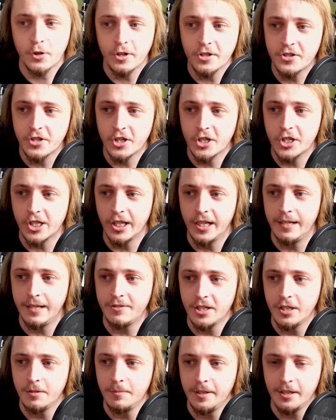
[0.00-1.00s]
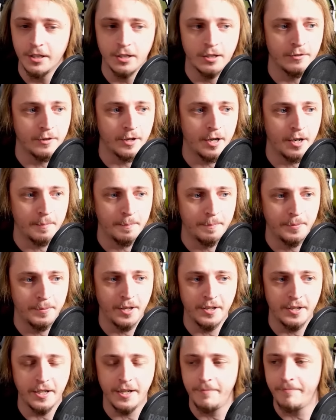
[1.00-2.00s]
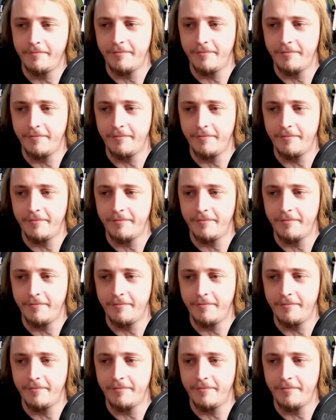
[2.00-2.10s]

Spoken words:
Chris just leaves in the middle of our bloody